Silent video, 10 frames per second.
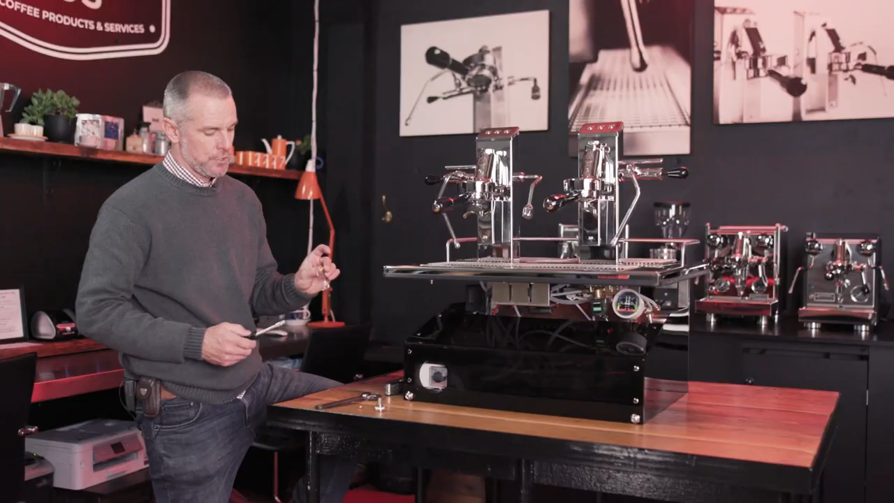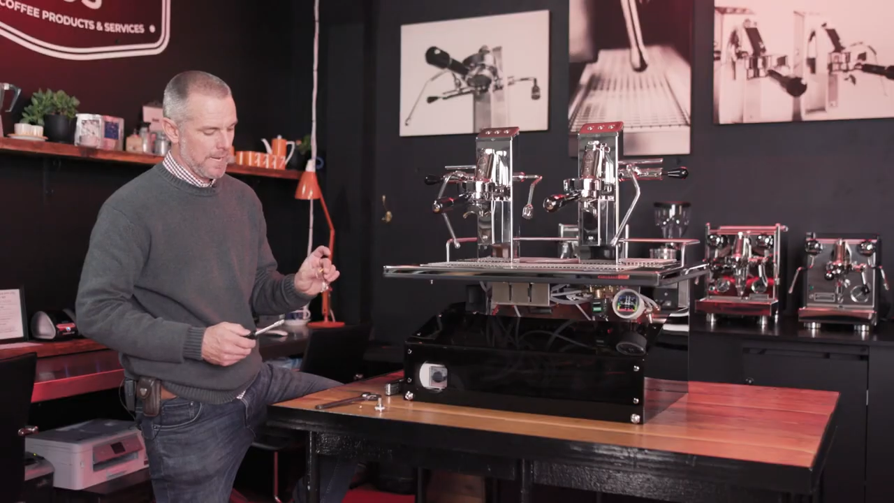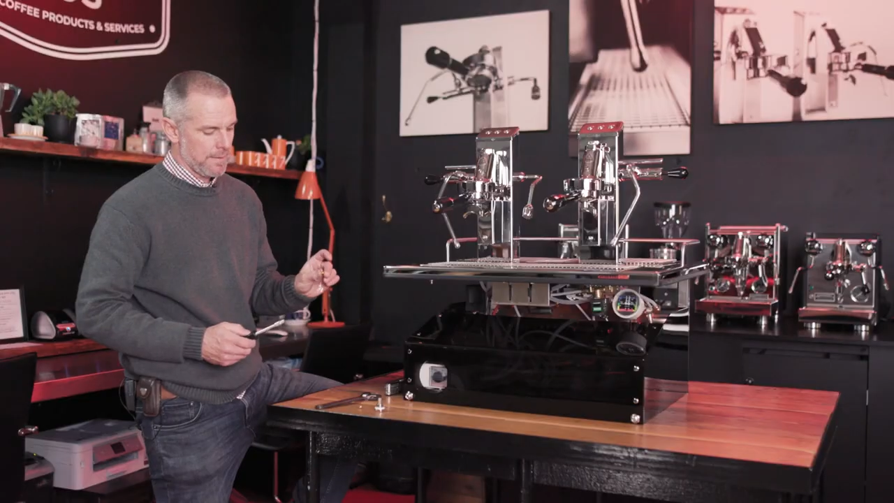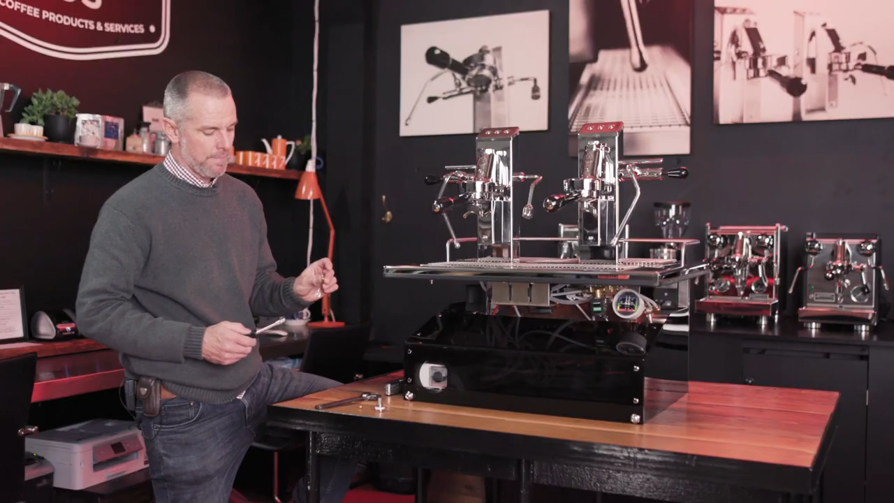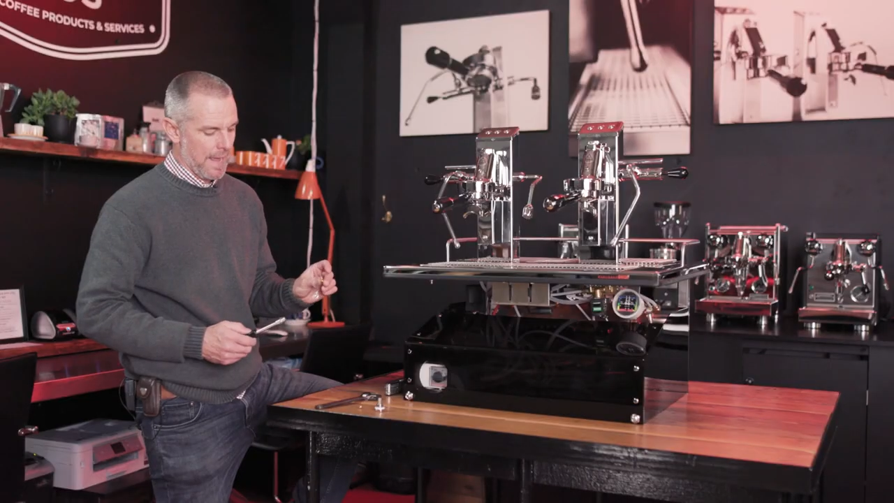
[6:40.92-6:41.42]

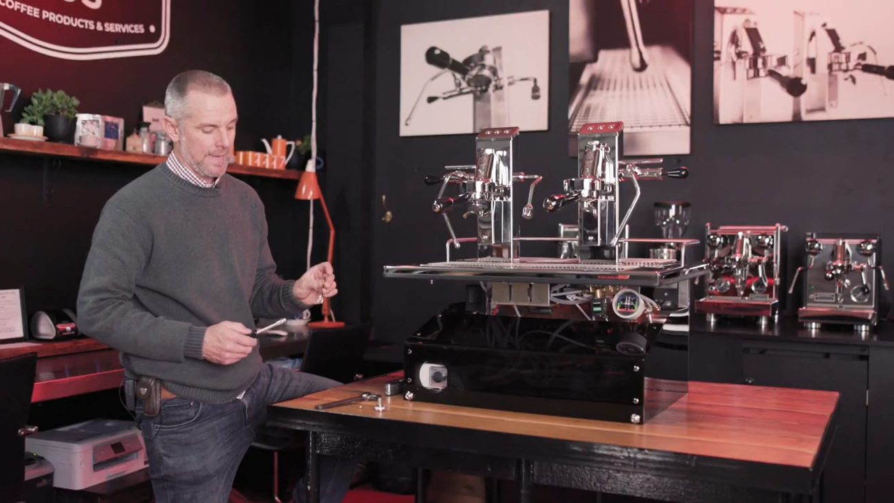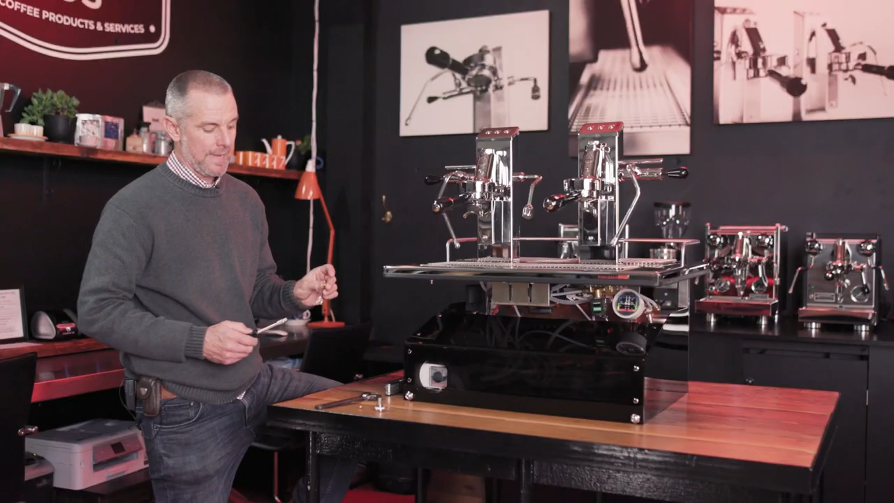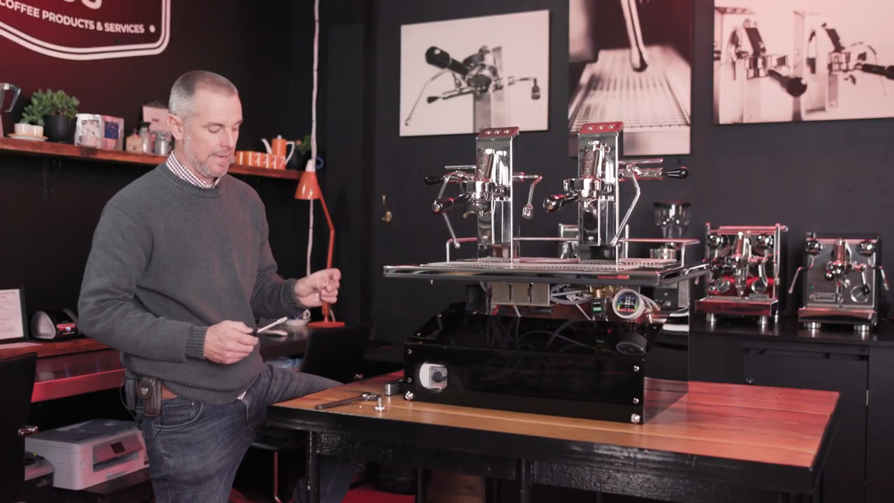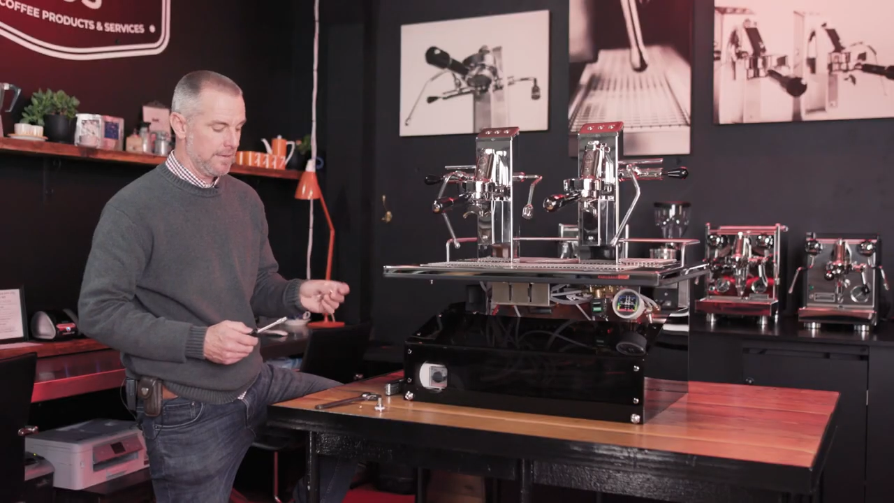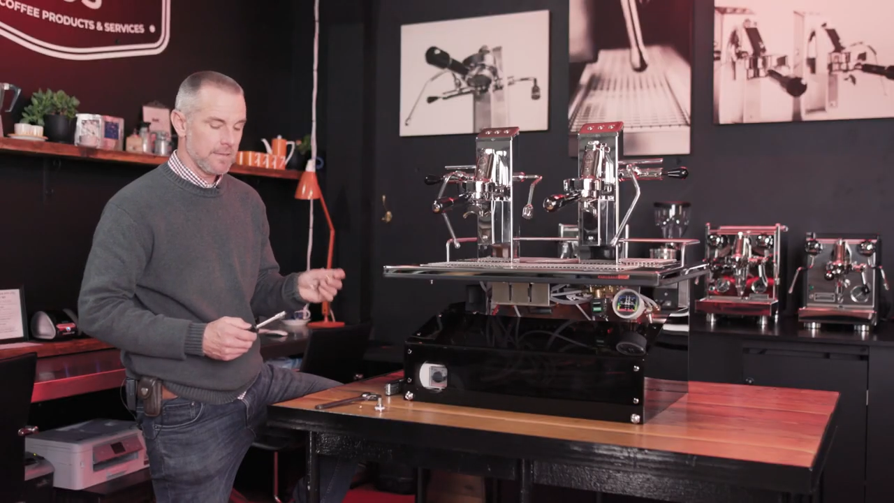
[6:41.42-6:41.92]
jet back
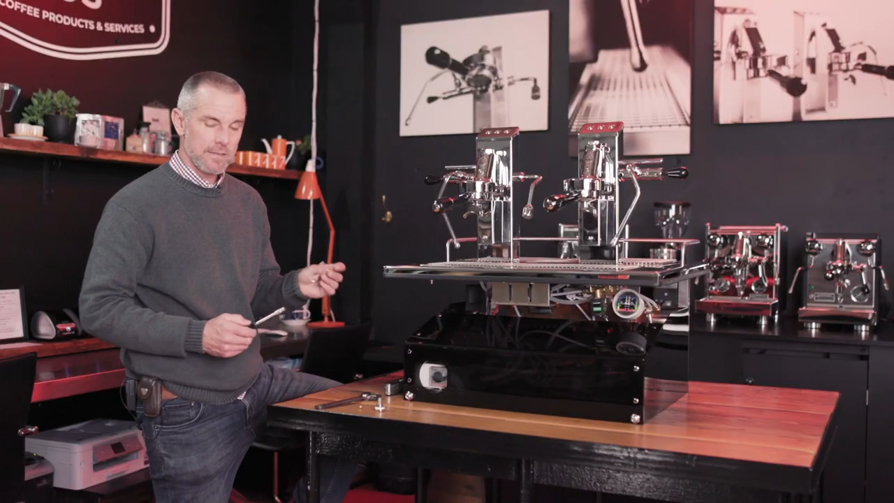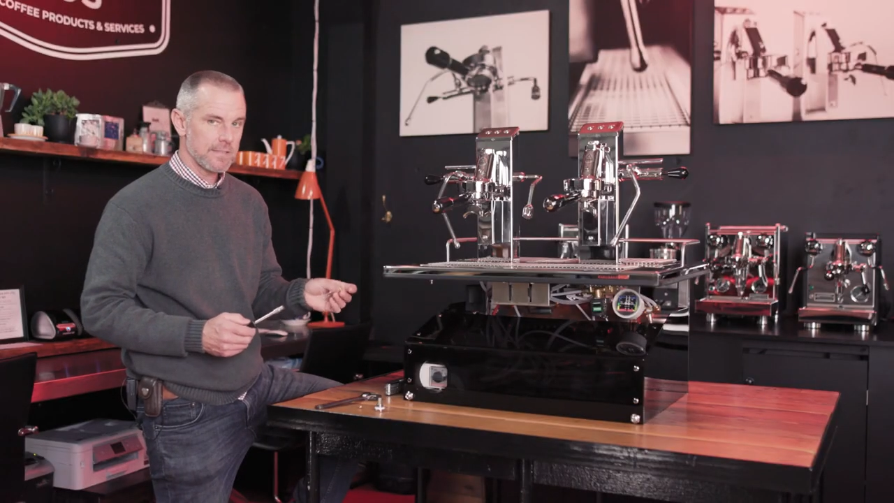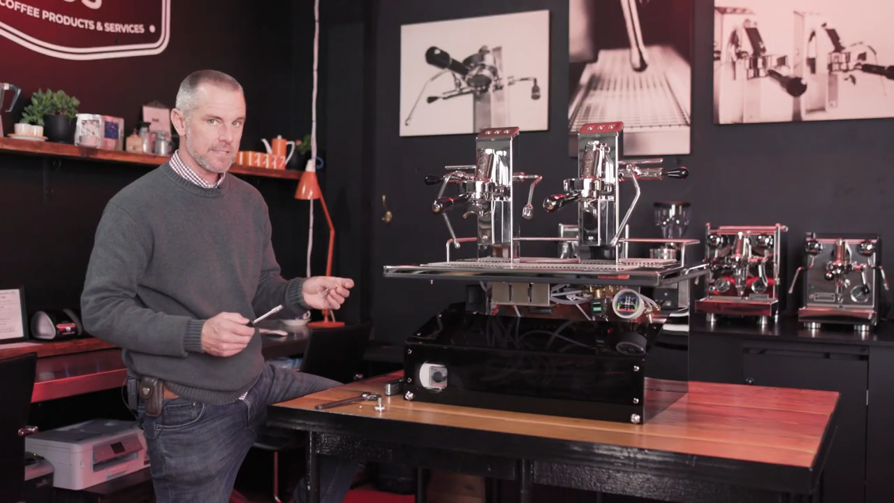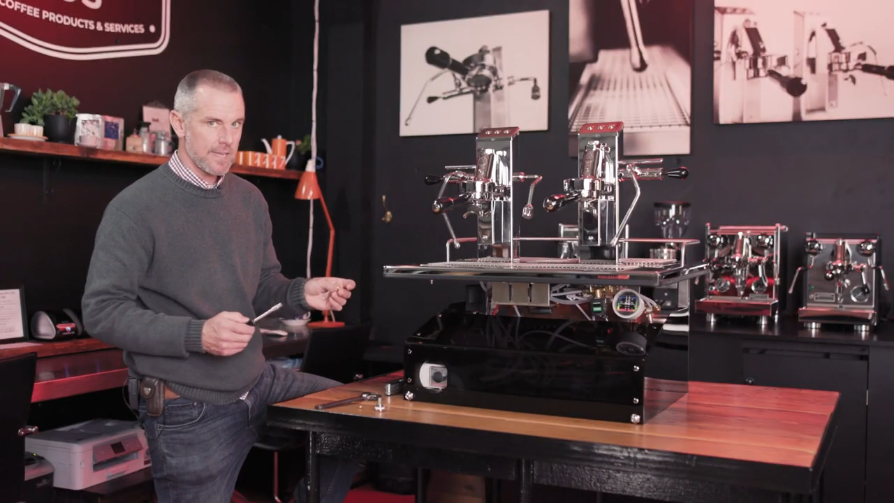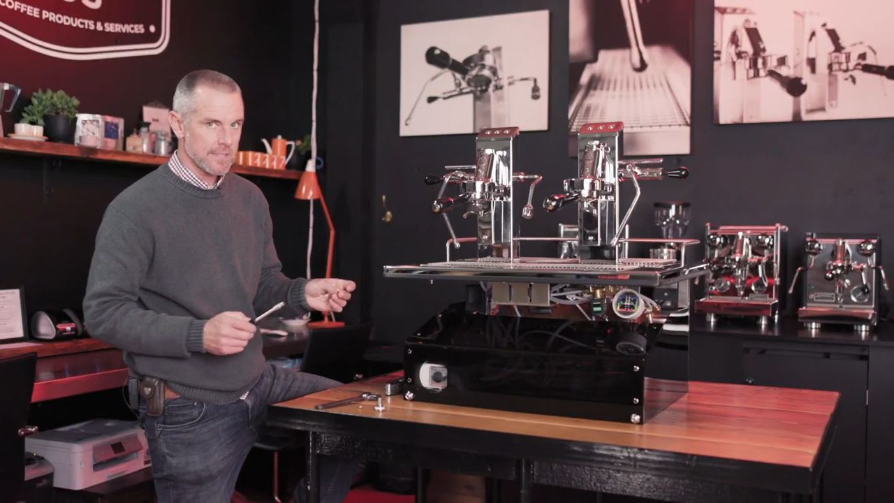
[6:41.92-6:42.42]
in,
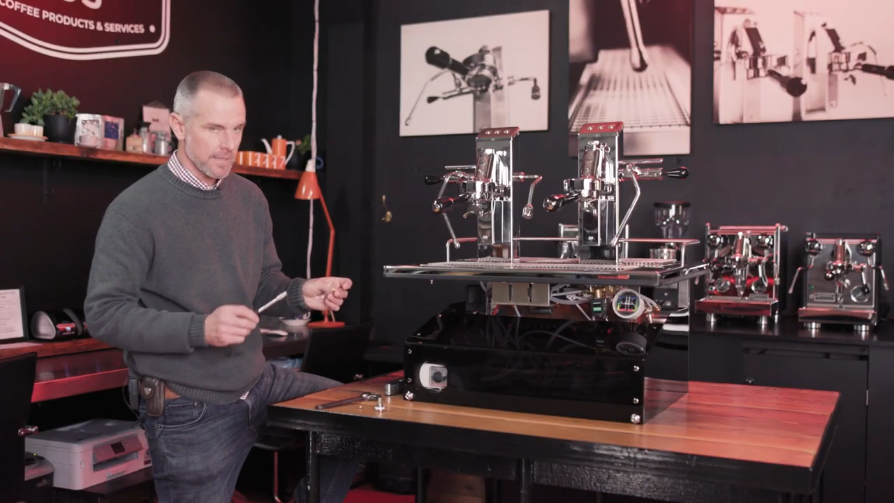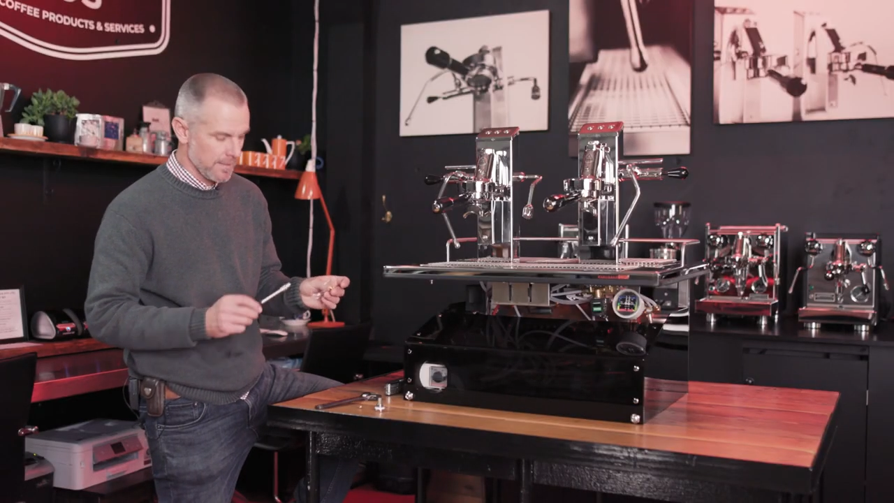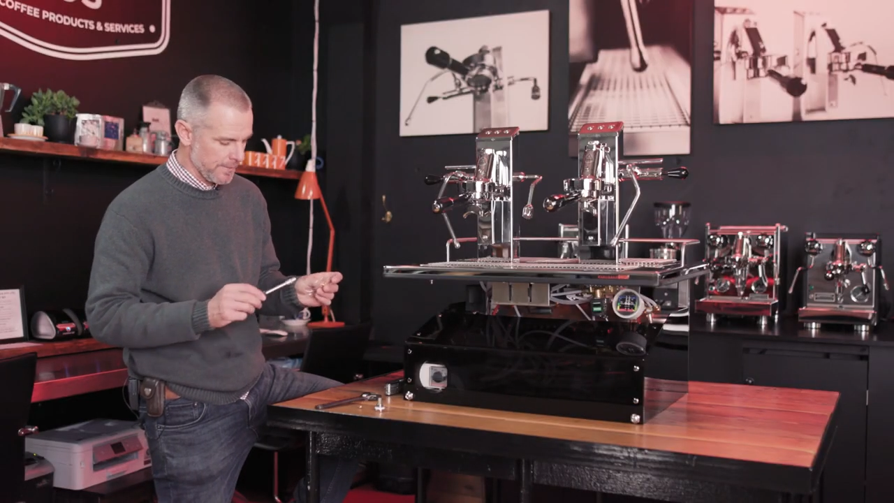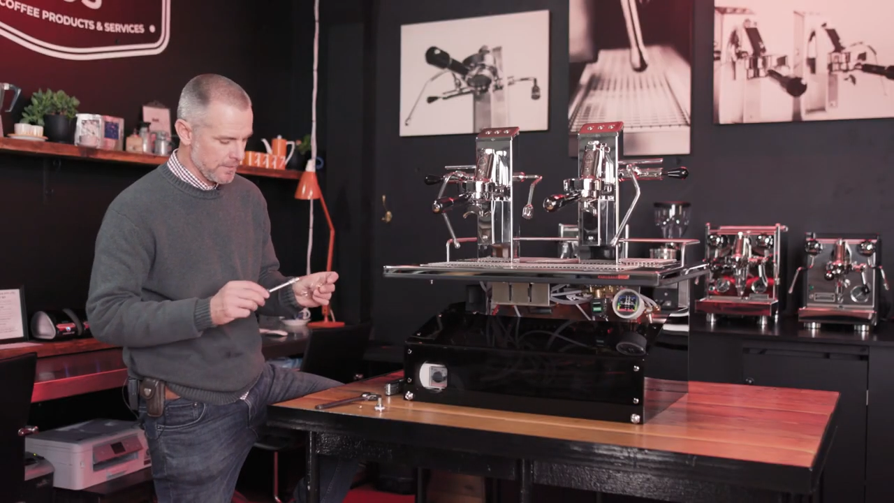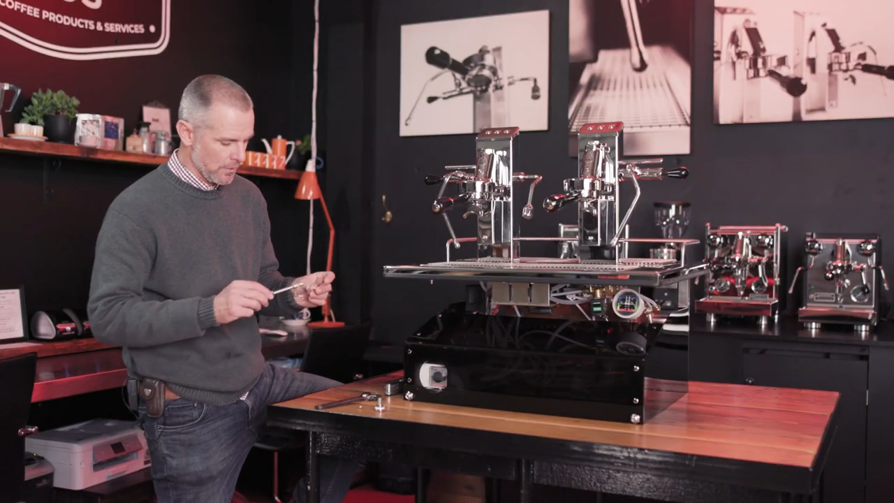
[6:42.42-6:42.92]
this sounds a
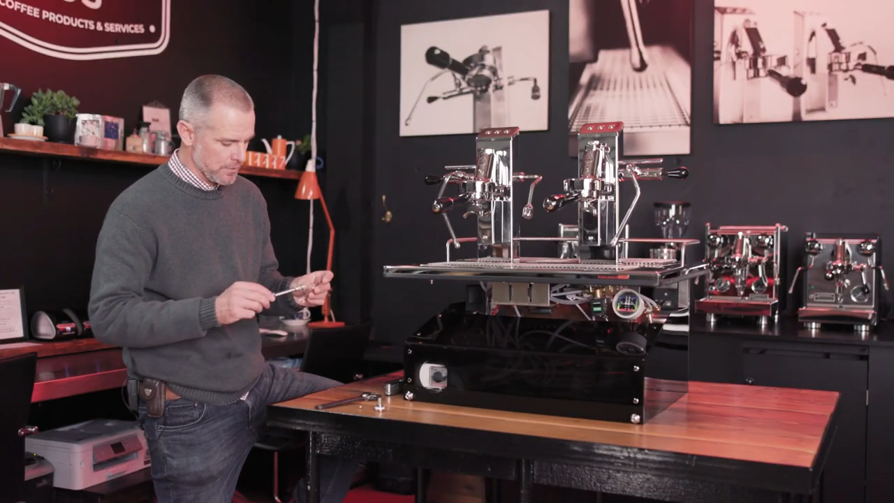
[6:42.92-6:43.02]
little bit